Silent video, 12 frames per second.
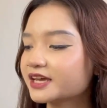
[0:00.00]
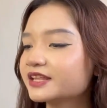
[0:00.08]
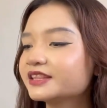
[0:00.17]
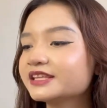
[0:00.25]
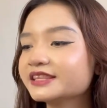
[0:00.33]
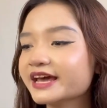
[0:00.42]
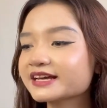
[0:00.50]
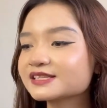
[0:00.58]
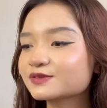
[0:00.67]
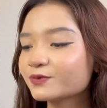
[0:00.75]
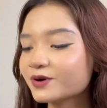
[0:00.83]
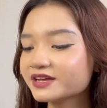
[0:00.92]
The
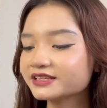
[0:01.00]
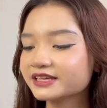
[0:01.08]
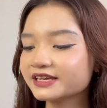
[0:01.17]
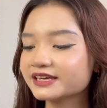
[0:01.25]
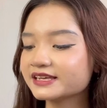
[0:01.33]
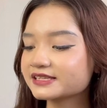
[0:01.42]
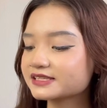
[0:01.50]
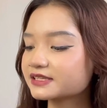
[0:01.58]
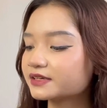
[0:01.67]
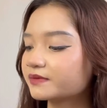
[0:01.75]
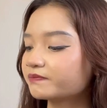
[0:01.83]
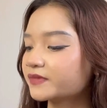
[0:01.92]
next one is,
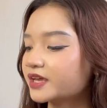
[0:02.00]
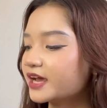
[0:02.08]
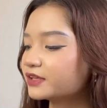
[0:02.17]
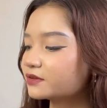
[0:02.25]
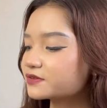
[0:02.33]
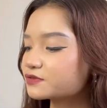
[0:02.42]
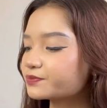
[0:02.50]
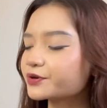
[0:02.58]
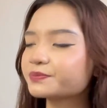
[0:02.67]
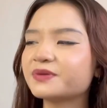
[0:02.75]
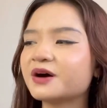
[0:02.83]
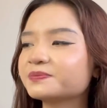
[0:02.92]
ito
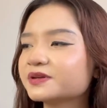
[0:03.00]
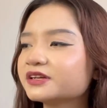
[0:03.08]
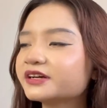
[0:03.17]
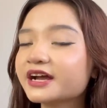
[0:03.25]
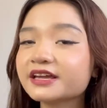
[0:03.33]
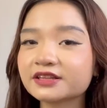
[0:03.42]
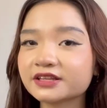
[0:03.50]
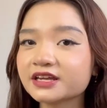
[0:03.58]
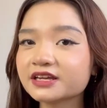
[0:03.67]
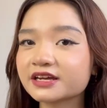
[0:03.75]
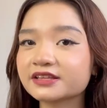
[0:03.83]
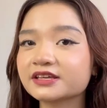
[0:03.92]
super popular, I
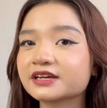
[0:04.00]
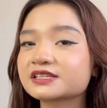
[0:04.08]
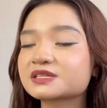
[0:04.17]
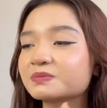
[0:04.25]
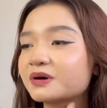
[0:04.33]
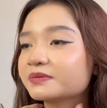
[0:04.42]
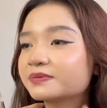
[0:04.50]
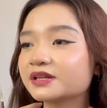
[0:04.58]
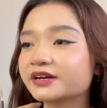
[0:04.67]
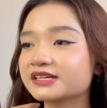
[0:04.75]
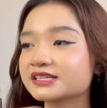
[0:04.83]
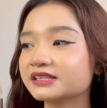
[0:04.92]
think. I think it's
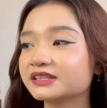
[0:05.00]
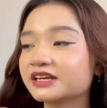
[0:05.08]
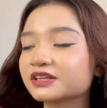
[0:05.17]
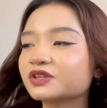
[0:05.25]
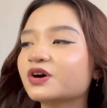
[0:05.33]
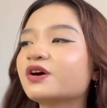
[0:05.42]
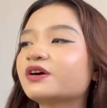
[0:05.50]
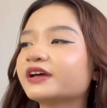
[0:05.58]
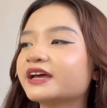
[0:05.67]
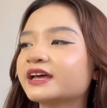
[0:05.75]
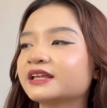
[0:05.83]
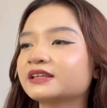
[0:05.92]
popular sa TikTok,
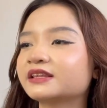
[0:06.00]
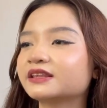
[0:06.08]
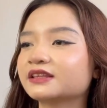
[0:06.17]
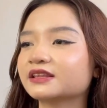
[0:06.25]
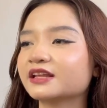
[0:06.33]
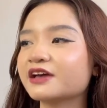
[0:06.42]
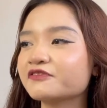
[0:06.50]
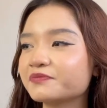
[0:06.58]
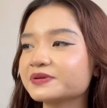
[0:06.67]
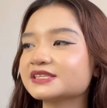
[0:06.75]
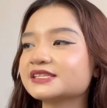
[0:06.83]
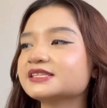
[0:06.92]
and I've
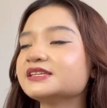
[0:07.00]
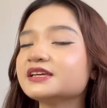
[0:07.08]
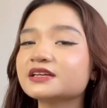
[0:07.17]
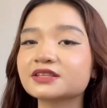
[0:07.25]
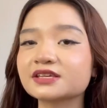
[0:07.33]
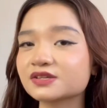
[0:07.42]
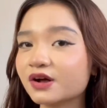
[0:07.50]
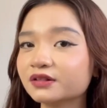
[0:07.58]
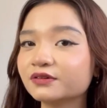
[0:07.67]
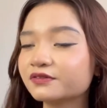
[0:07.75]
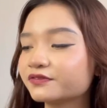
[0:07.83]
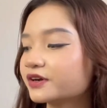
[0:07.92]
been seeing this all
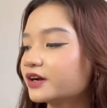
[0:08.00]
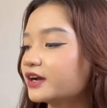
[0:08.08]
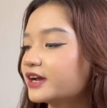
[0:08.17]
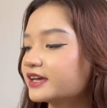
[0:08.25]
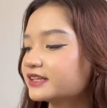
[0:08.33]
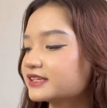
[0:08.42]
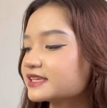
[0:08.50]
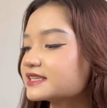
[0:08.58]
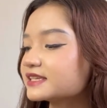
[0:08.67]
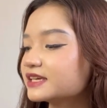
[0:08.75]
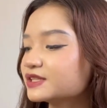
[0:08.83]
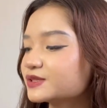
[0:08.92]
over. This
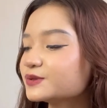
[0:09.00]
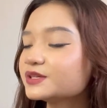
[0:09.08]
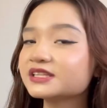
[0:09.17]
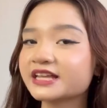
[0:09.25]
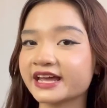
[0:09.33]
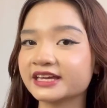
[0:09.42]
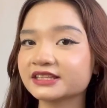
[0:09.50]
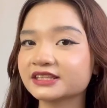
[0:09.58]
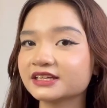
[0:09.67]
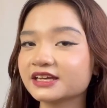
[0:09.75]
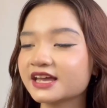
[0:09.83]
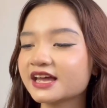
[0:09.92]
is Into the Night.
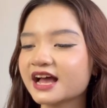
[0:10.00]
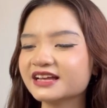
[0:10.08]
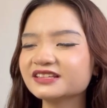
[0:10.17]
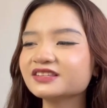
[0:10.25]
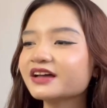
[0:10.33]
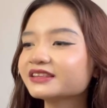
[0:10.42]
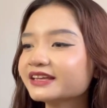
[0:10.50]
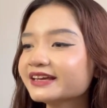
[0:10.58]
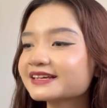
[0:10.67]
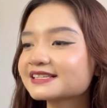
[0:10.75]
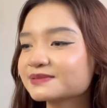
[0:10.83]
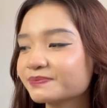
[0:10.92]
I did not
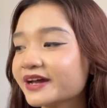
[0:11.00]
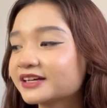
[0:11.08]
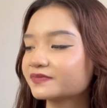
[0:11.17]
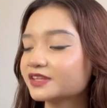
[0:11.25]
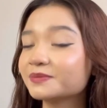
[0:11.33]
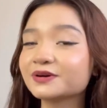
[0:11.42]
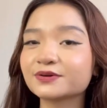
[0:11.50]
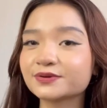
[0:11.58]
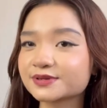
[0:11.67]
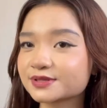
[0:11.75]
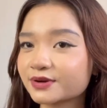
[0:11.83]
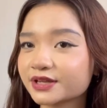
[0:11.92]
expect na
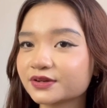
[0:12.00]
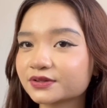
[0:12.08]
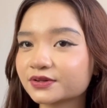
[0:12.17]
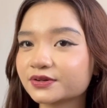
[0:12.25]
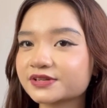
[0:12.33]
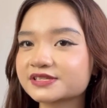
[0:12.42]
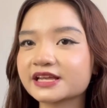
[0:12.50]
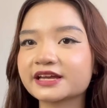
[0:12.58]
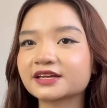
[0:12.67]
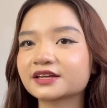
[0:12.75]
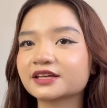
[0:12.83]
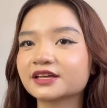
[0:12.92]
magugustuhan ko to, because
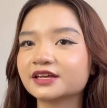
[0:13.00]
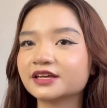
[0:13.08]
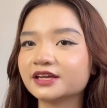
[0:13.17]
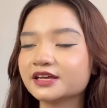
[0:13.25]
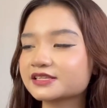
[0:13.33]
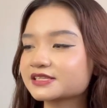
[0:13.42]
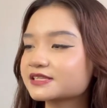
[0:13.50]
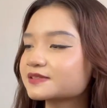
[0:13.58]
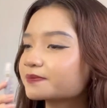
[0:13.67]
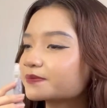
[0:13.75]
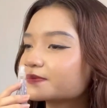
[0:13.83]
like, it's